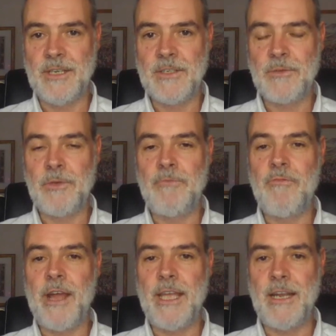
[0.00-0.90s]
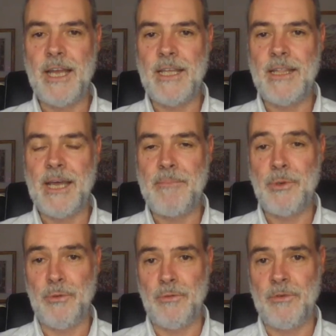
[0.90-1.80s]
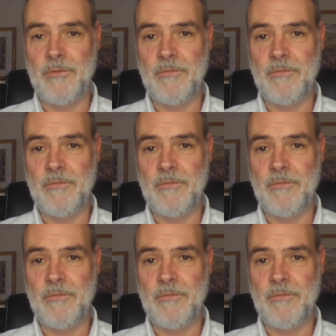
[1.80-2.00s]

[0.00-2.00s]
So we regulate their mood.